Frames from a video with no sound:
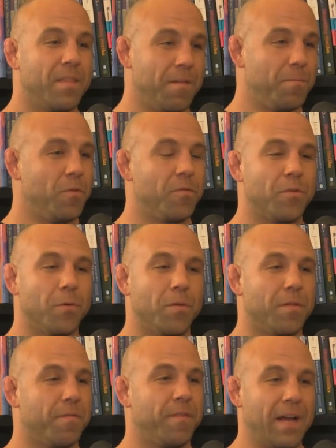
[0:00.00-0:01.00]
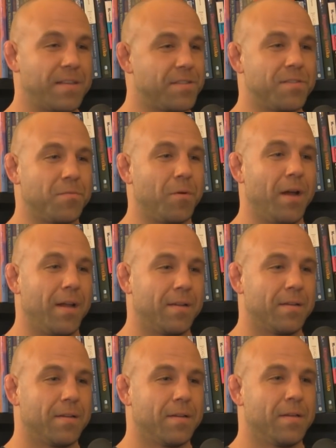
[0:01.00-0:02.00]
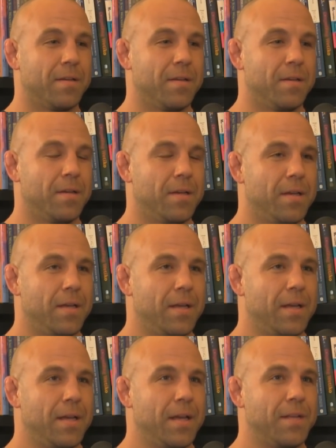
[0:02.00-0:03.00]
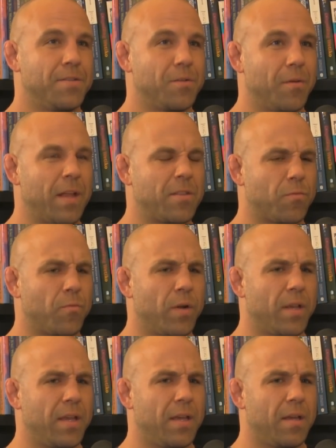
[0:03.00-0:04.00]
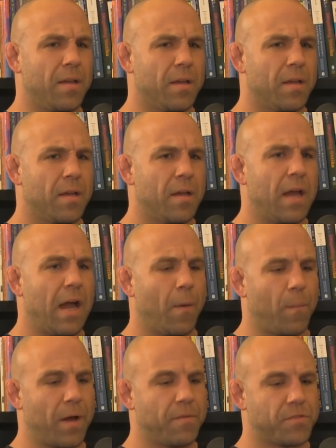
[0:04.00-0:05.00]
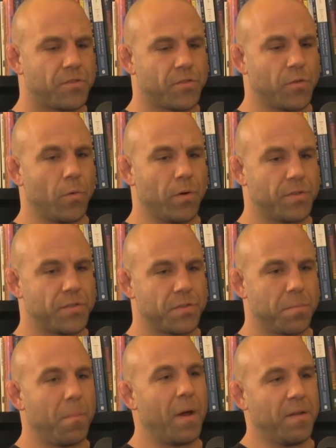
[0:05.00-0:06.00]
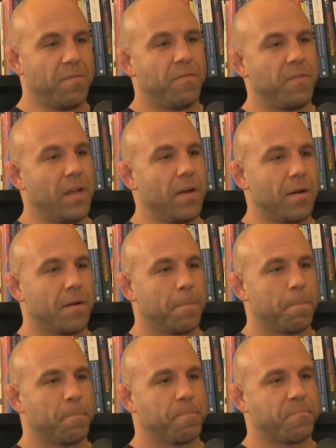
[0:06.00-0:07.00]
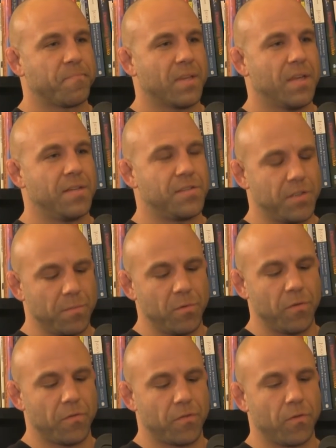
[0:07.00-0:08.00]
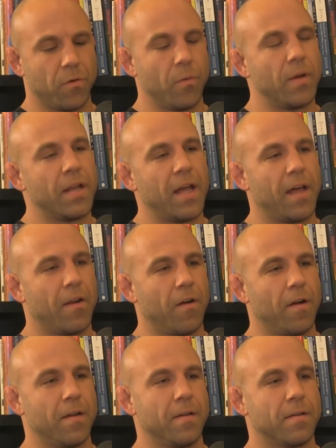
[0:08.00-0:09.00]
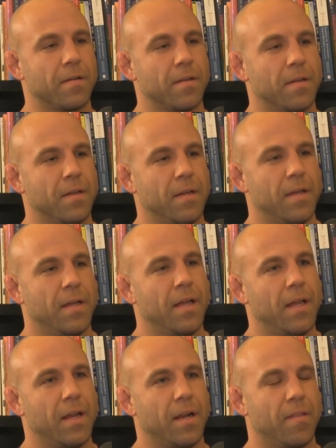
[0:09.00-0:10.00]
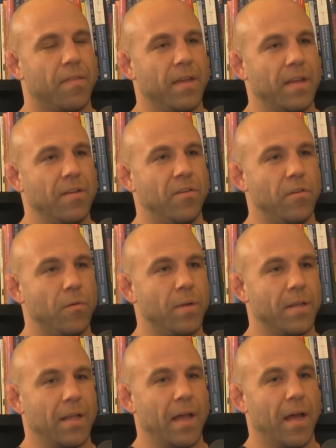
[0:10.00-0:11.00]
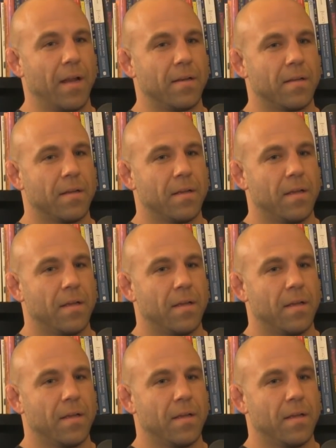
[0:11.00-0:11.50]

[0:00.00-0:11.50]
they move through it the fastest way. Mm -hmm. And so that's really how I've sourced my fear mm -hmm. is to move through it head on. And I think in doing that,